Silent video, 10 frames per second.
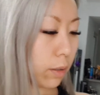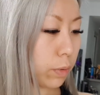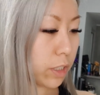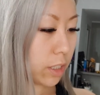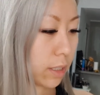
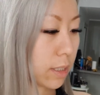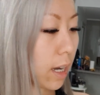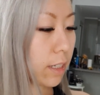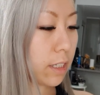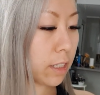which is
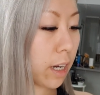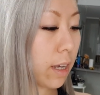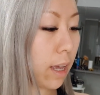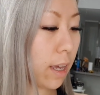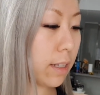
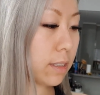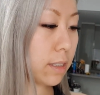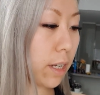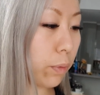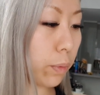gardenia and
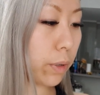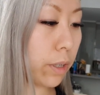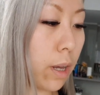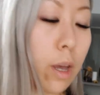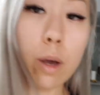cedar
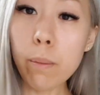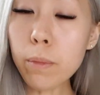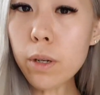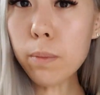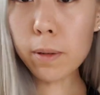wood.
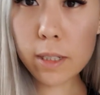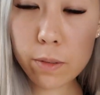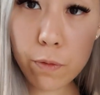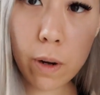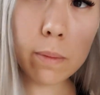Made this
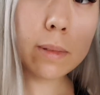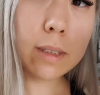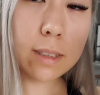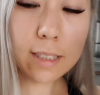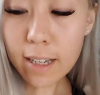from
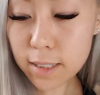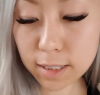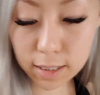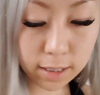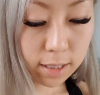
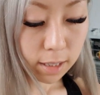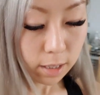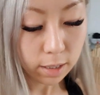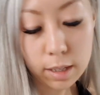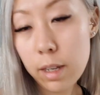Dusk.
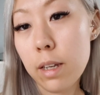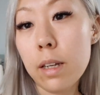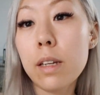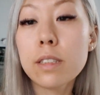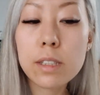
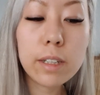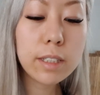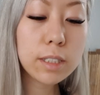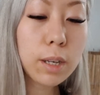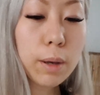So
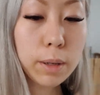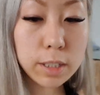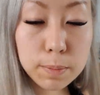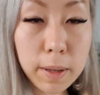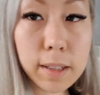it
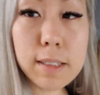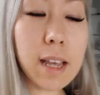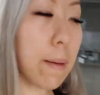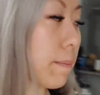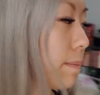smells
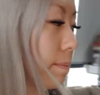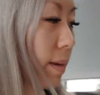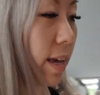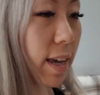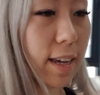
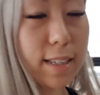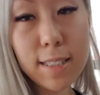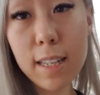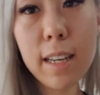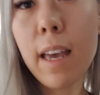
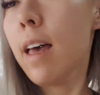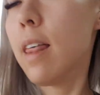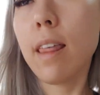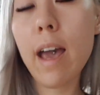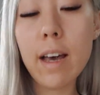amazing.
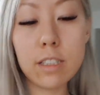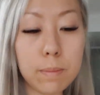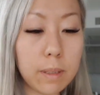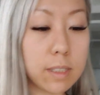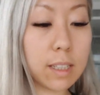The house
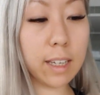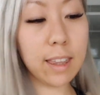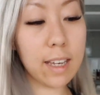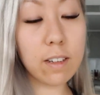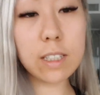smells clean.
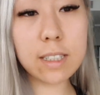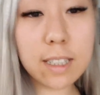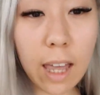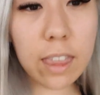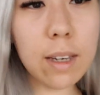There is
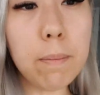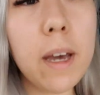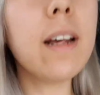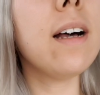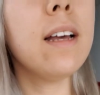nothing
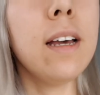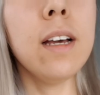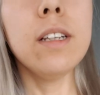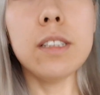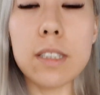better
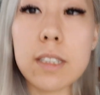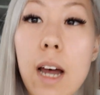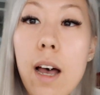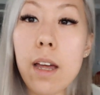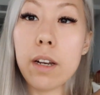to
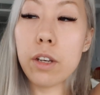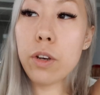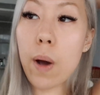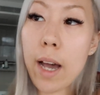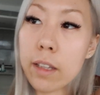start
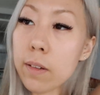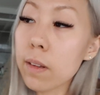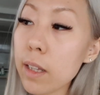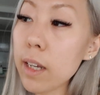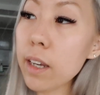your
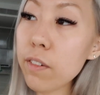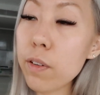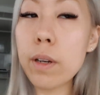annual leave